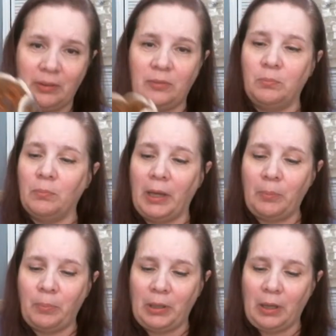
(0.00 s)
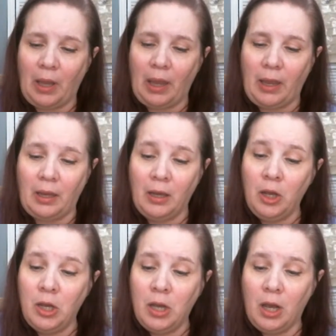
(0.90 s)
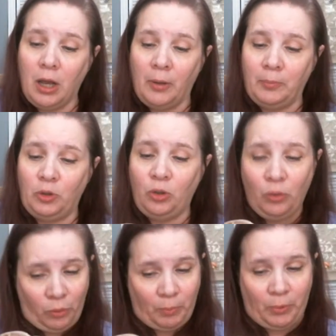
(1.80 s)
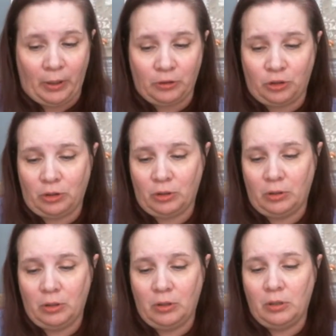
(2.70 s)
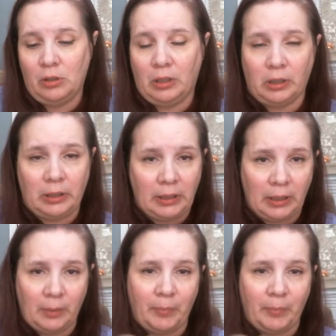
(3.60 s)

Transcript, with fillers: is might be a um, toothbrush cleaning,